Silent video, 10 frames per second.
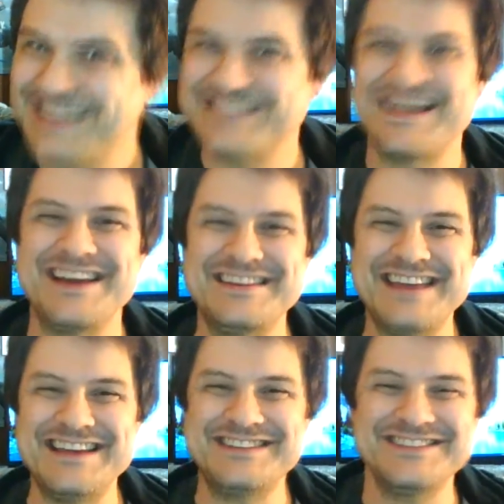
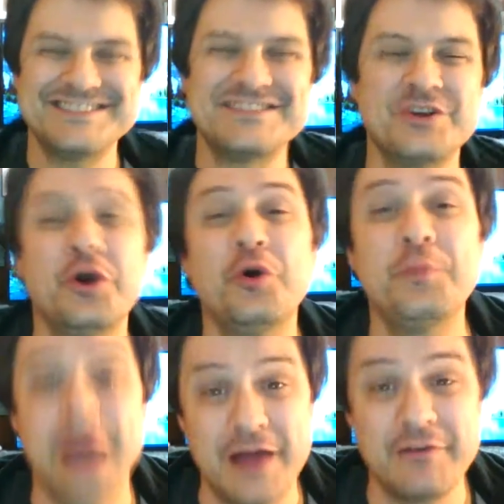Salutations, it's your old
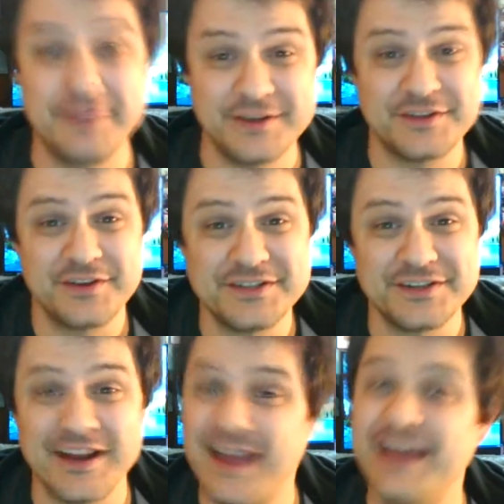Power Revenge
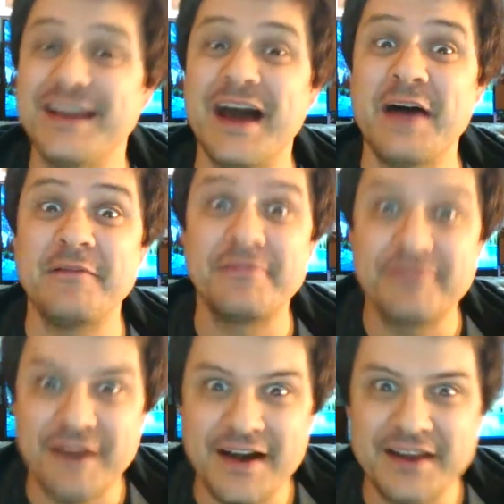creature, and I'm
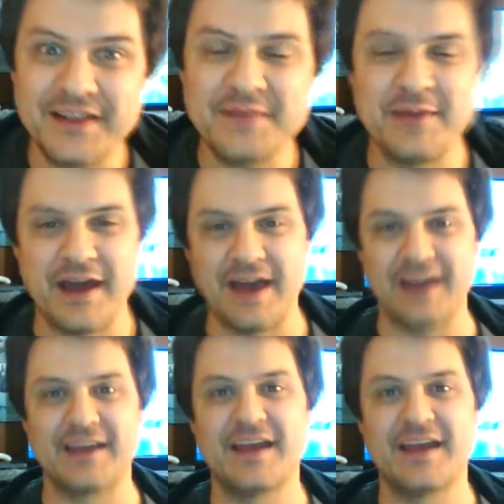finally back.